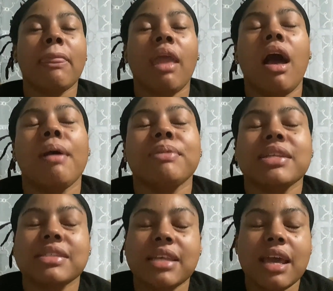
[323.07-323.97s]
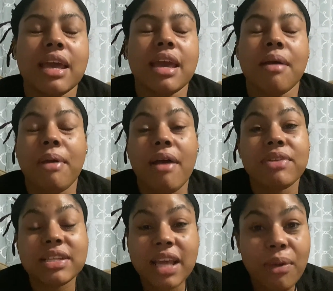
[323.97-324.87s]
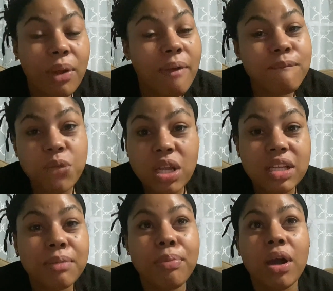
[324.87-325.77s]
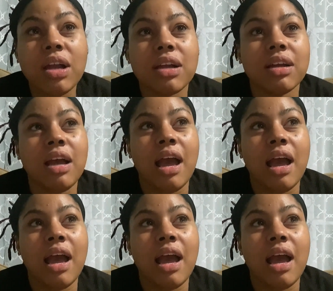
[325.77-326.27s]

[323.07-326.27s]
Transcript: Let's say I'm having a day where I'm falling apart.